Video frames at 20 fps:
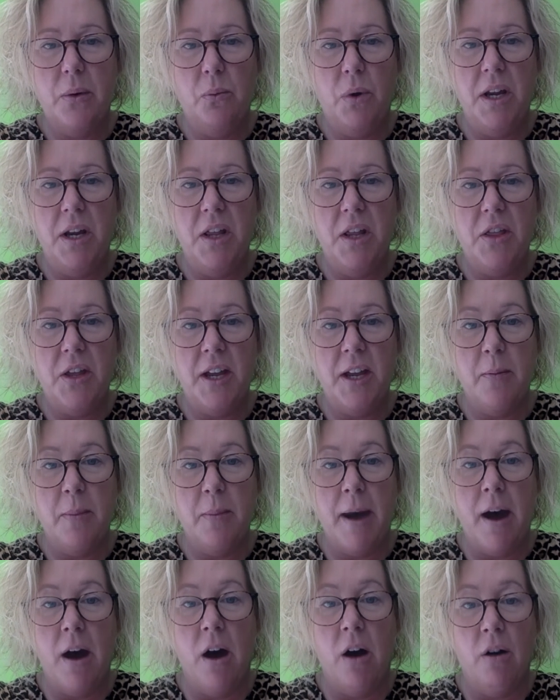think
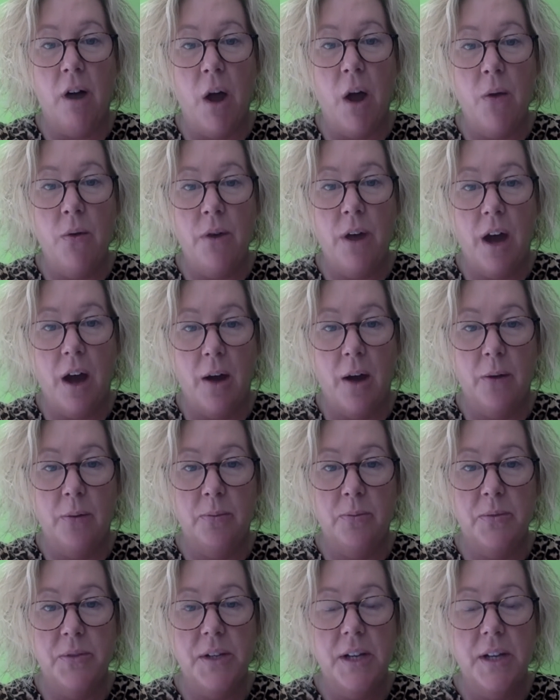about our own
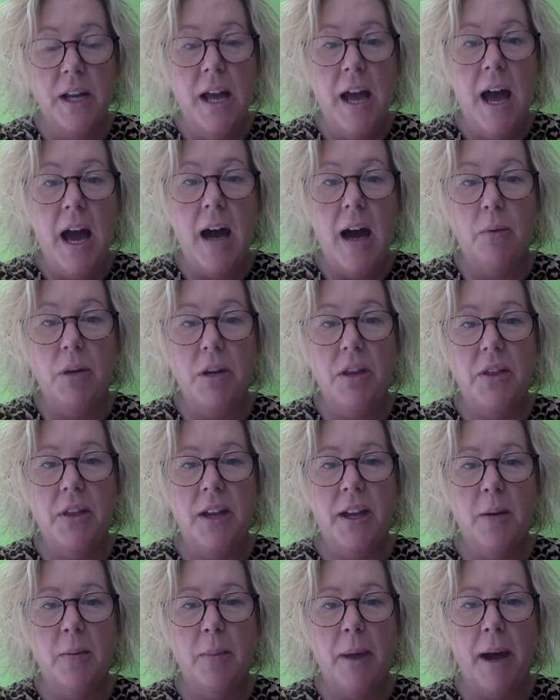homes and we think
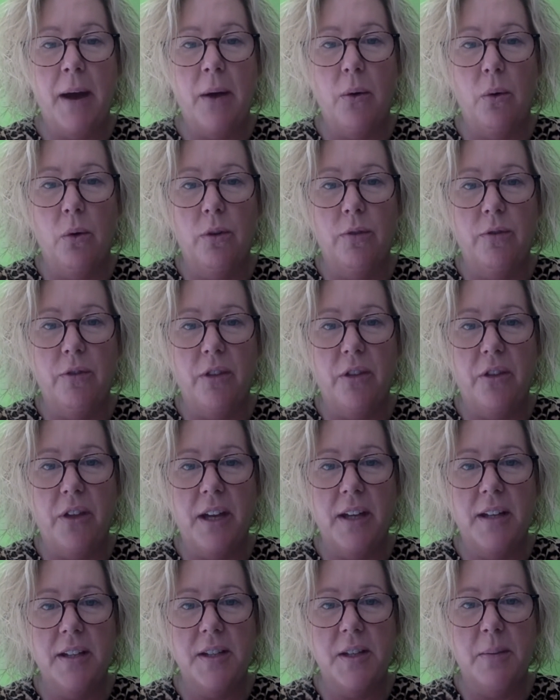about all of the
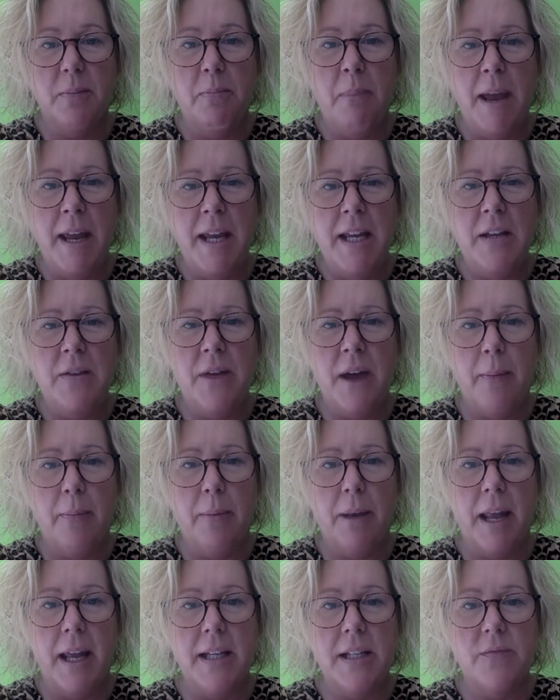things that make that
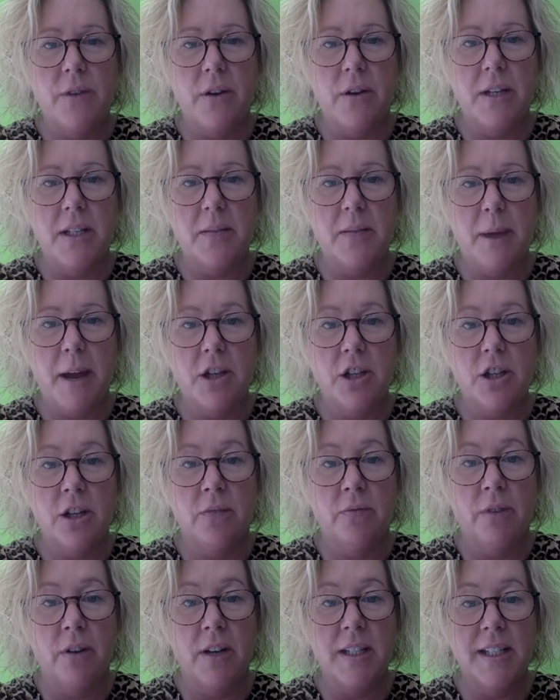place very special and
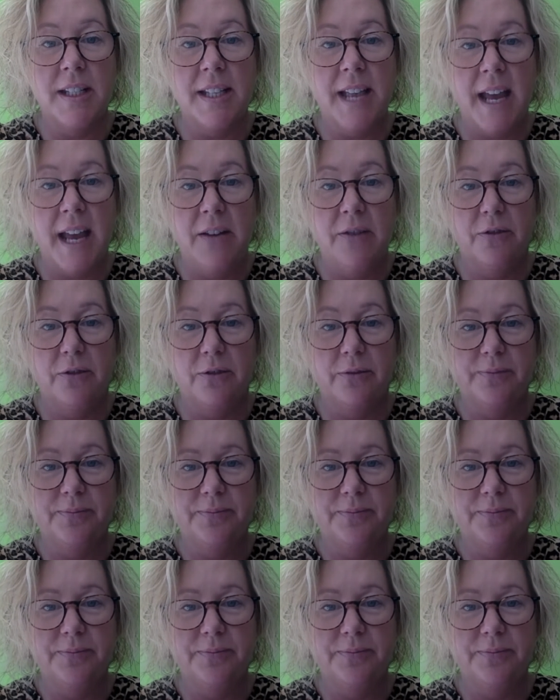very safe.